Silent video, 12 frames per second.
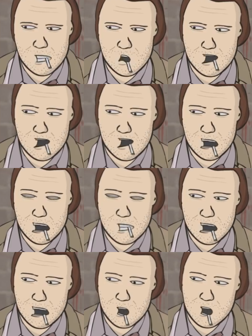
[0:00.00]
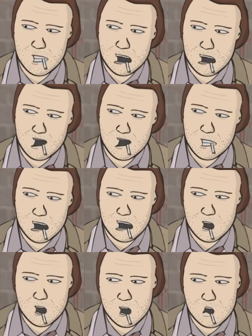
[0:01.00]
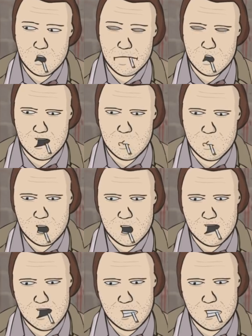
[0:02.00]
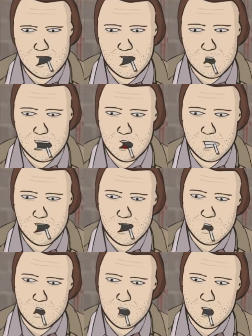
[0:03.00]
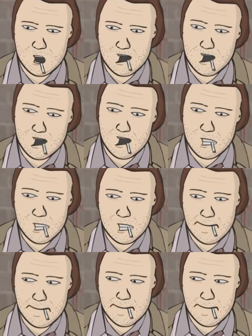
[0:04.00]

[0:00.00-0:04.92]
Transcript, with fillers: agree. There's no denying it now. We've got a serial killer on our hands. Meow,